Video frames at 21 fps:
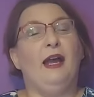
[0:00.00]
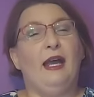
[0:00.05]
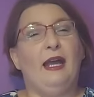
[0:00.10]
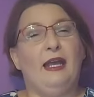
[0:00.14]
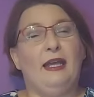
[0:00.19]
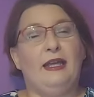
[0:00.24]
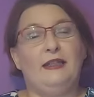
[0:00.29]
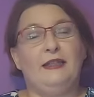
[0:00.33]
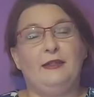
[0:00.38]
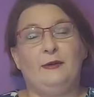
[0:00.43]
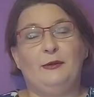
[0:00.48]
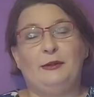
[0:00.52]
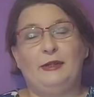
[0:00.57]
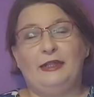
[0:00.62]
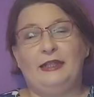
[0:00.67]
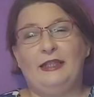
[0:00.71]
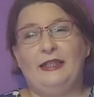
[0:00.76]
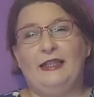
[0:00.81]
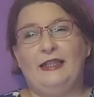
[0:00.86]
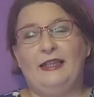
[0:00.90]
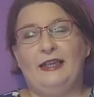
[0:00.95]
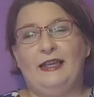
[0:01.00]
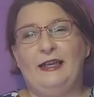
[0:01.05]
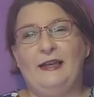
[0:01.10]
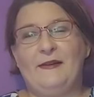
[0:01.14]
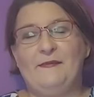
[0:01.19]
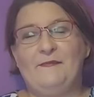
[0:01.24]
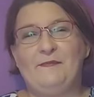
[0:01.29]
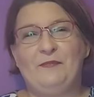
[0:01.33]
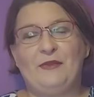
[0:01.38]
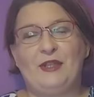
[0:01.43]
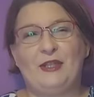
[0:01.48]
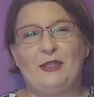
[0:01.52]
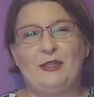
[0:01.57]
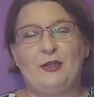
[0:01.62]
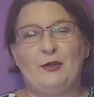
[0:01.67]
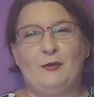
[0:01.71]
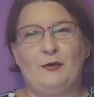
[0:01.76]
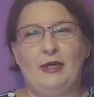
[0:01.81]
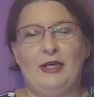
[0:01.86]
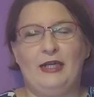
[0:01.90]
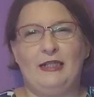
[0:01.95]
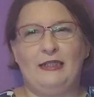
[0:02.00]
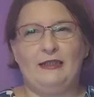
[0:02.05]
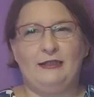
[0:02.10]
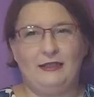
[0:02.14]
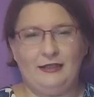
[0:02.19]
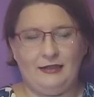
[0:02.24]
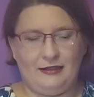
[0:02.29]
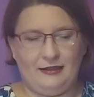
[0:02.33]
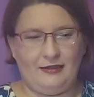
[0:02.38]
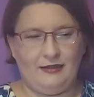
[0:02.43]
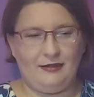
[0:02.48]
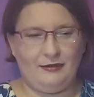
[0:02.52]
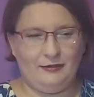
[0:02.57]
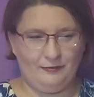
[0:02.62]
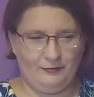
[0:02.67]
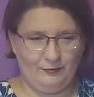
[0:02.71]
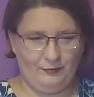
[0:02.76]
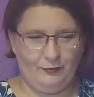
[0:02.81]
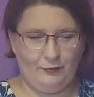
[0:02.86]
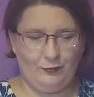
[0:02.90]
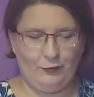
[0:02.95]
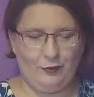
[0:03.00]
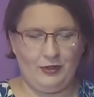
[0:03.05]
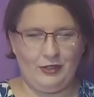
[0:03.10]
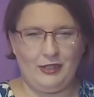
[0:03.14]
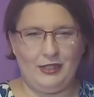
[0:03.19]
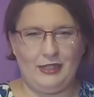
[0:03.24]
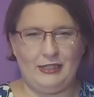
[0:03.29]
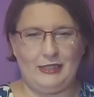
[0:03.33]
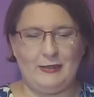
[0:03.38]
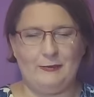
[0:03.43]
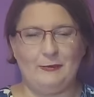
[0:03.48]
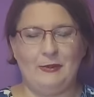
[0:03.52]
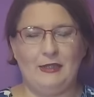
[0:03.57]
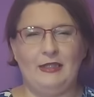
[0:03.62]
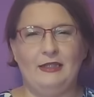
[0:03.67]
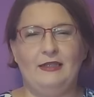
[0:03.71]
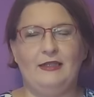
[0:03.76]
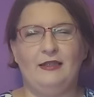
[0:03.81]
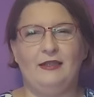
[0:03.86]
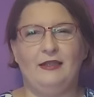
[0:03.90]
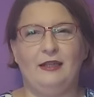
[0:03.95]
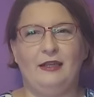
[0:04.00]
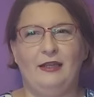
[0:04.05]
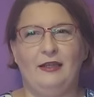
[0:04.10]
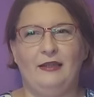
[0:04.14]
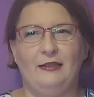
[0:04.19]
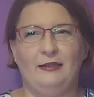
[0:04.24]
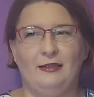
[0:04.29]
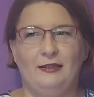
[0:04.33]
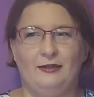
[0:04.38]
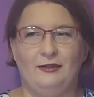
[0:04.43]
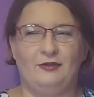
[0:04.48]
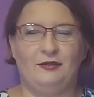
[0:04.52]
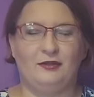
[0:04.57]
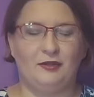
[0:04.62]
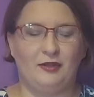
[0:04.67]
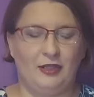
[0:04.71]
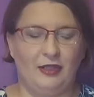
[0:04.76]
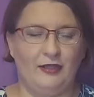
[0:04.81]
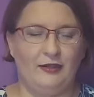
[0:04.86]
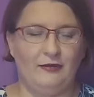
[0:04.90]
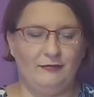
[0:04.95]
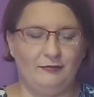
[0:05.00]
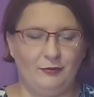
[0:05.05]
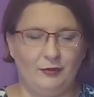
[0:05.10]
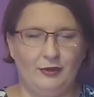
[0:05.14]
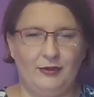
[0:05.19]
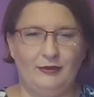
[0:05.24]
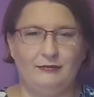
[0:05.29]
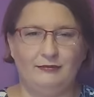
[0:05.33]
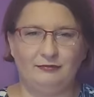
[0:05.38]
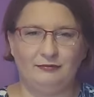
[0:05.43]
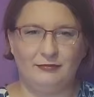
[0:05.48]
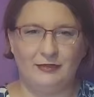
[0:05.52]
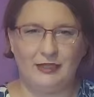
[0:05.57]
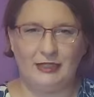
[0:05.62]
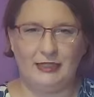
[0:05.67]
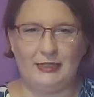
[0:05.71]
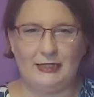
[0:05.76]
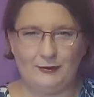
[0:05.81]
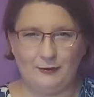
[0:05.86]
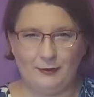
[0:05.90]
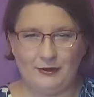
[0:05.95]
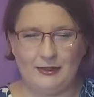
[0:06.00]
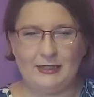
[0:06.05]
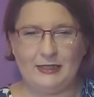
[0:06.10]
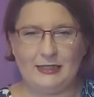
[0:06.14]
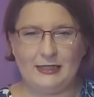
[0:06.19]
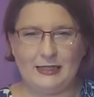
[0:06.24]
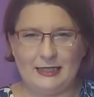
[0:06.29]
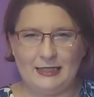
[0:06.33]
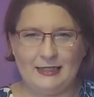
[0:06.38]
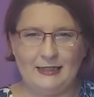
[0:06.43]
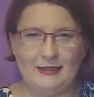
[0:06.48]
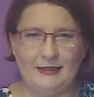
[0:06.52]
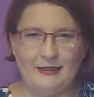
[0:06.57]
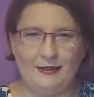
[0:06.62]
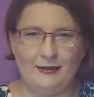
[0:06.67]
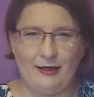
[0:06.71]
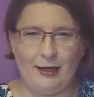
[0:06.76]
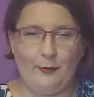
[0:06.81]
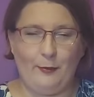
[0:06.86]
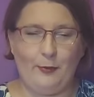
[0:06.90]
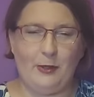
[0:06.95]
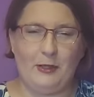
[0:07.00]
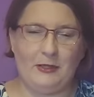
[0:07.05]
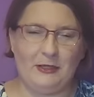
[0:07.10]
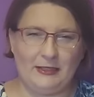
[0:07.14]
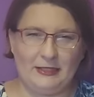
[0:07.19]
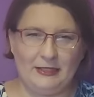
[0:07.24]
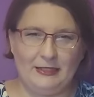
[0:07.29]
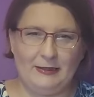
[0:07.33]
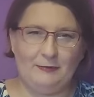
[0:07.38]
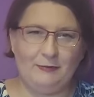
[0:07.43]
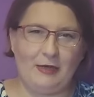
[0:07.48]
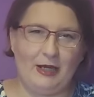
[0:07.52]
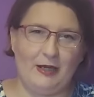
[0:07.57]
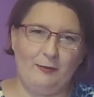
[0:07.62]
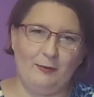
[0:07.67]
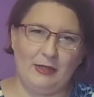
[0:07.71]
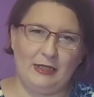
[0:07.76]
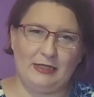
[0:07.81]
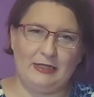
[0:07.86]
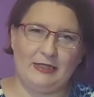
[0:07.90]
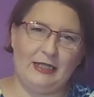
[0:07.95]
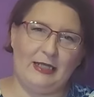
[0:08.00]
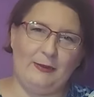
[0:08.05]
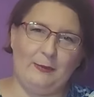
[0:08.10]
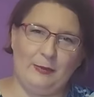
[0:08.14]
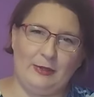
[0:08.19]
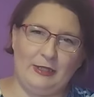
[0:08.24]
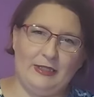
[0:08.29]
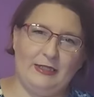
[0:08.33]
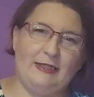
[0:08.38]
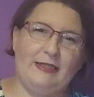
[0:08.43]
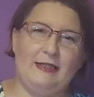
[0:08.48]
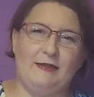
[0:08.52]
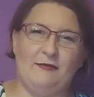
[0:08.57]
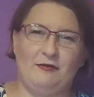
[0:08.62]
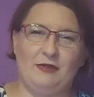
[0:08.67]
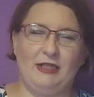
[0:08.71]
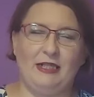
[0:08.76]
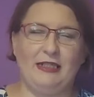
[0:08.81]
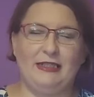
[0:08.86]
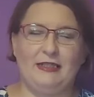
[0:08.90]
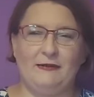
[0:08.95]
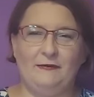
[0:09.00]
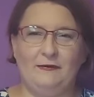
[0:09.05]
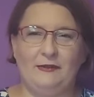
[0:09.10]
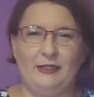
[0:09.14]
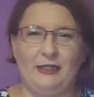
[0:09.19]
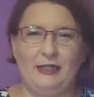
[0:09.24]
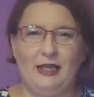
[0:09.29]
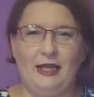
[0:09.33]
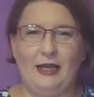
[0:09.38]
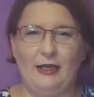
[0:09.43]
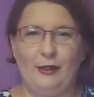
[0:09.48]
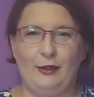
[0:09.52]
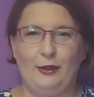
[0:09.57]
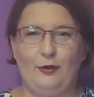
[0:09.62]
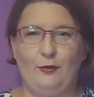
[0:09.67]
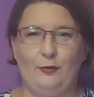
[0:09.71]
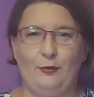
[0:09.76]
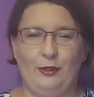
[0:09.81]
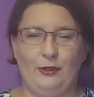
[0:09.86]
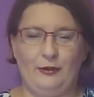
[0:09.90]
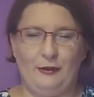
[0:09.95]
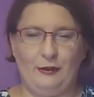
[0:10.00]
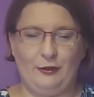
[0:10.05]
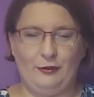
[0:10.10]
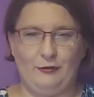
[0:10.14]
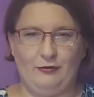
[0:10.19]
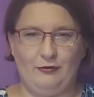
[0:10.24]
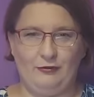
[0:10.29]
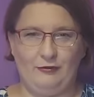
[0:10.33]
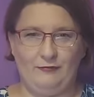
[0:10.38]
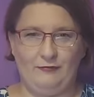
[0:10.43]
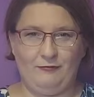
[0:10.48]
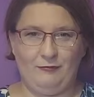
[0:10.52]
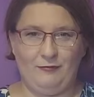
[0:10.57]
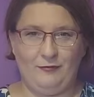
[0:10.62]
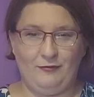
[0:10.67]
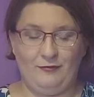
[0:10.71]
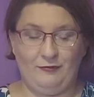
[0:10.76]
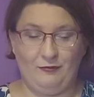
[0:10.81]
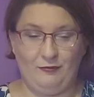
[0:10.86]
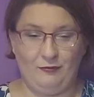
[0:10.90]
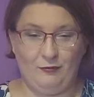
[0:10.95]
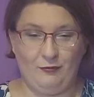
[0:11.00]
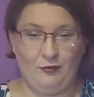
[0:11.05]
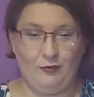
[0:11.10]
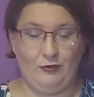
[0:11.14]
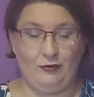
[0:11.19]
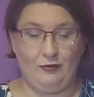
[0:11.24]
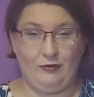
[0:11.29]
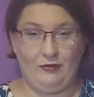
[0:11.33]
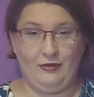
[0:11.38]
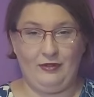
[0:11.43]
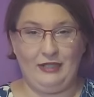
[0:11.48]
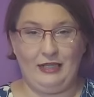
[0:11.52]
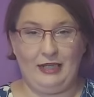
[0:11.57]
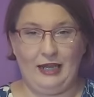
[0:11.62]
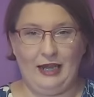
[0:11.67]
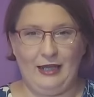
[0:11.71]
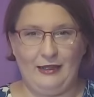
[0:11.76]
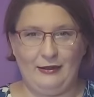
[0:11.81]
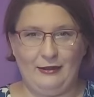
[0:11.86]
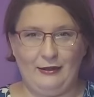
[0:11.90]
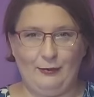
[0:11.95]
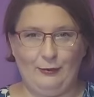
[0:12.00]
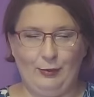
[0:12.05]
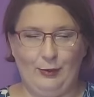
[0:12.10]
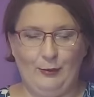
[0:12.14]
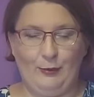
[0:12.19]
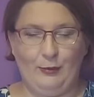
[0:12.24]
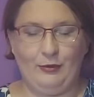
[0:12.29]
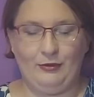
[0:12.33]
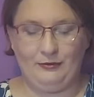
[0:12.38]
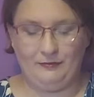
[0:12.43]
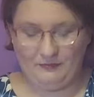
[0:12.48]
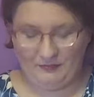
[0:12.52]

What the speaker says: Anyway, so I did the adjustment and I thought, okay, you know, it is what it is. Apparently my bust apex is relatively high comparing to the other people.